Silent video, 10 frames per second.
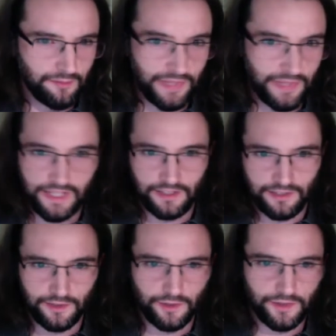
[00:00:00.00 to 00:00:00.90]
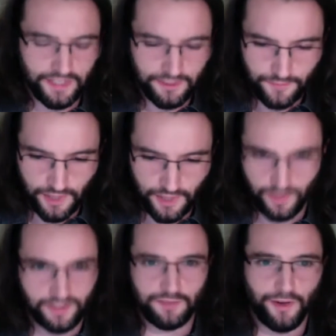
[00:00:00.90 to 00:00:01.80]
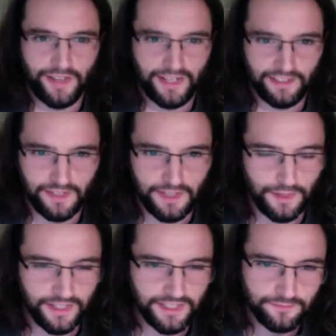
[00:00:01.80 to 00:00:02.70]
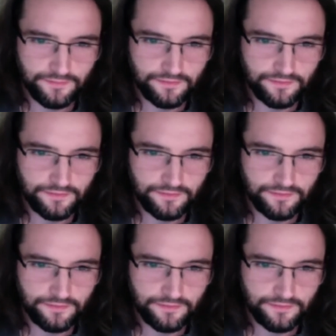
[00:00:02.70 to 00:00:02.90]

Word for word: big in the story. I don't want to spoil anything for anybody.